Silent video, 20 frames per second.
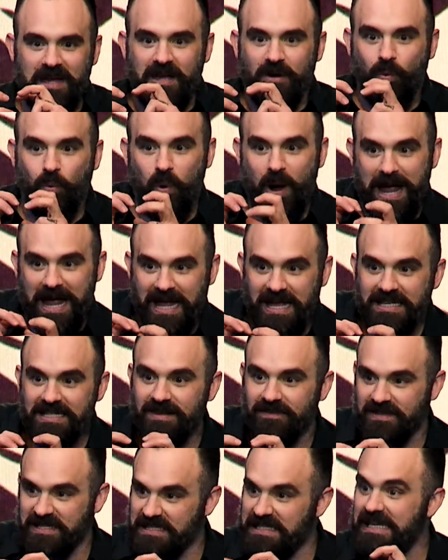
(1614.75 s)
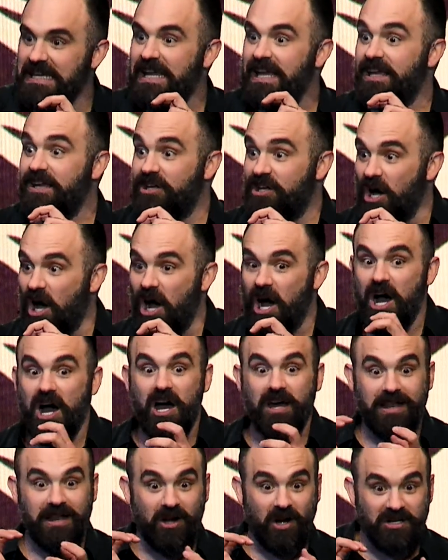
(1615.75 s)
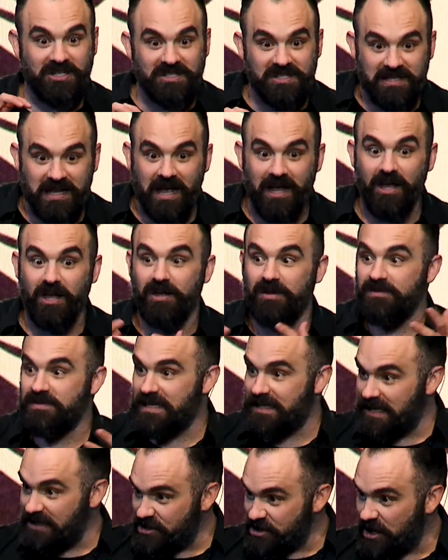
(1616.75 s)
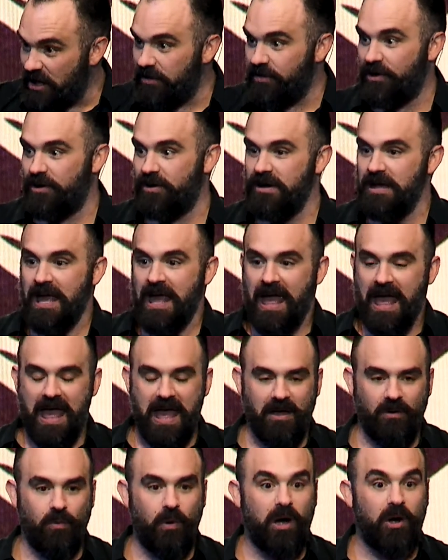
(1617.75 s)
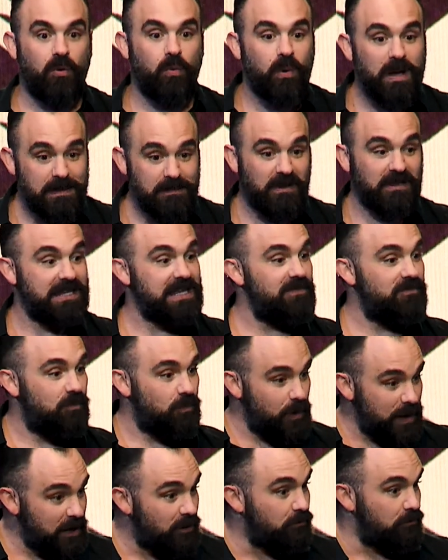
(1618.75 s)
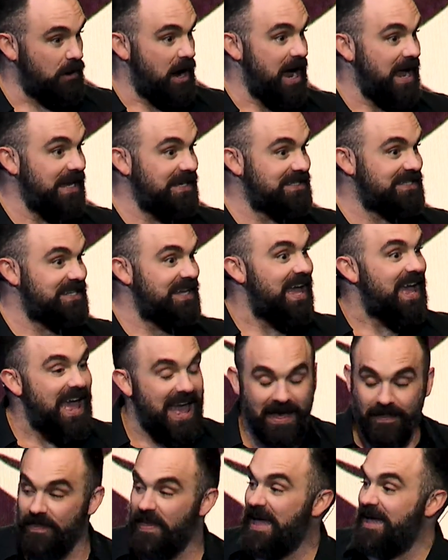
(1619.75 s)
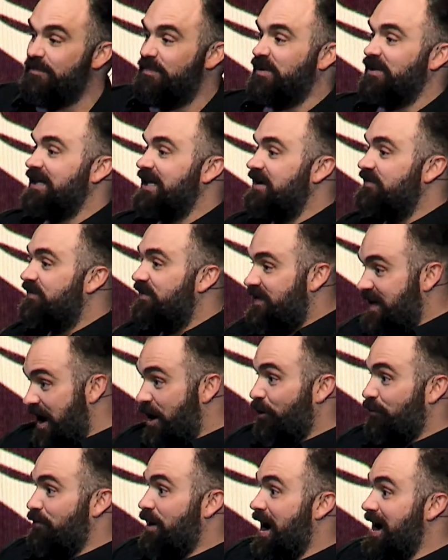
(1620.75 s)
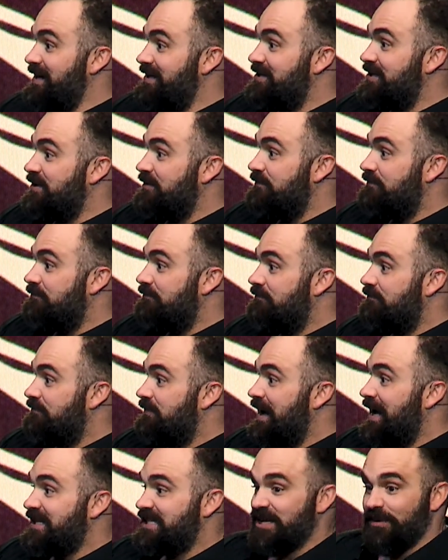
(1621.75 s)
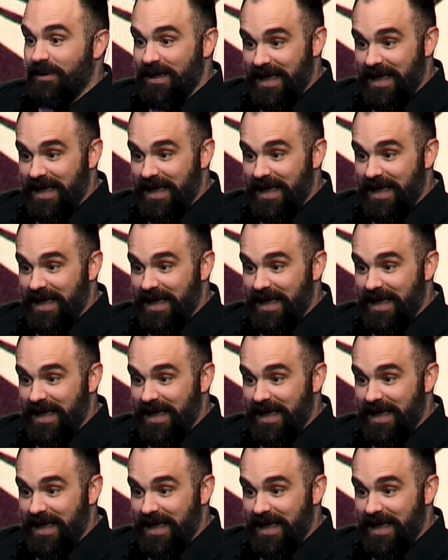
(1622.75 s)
ways of seeing God and ourselves and each other where we believe we're right and they believe they're right. And so we